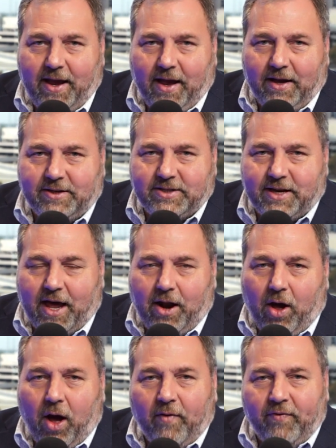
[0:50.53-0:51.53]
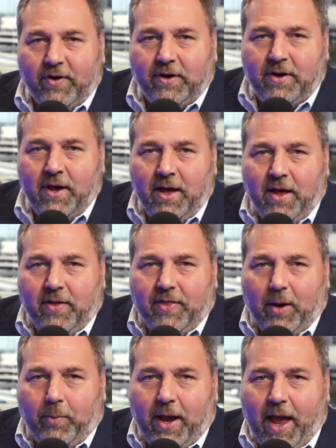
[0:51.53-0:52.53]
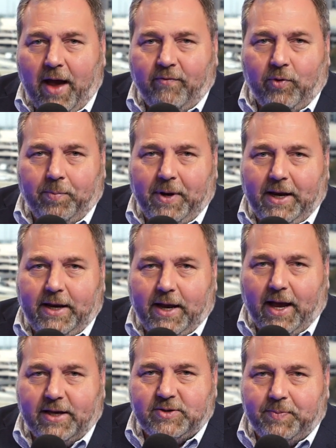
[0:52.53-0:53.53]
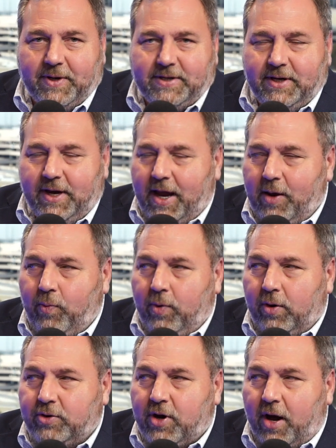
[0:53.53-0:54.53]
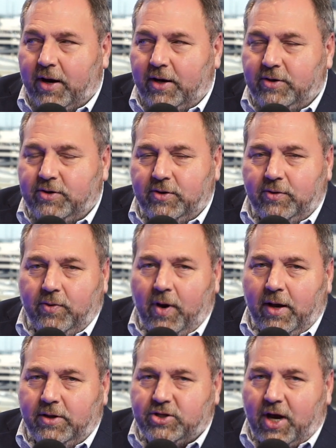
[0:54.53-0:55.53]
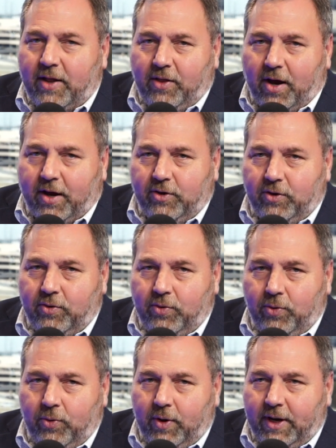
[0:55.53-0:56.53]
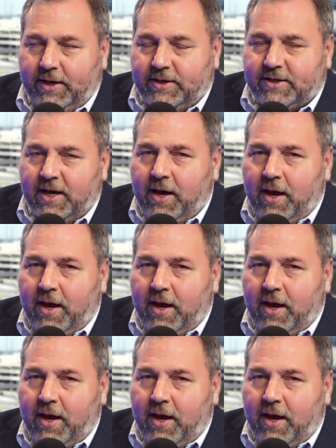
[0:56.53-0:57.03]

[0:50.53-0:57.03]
It's not often that we have repeat guests, but today we're talking to John Luckadoo, who is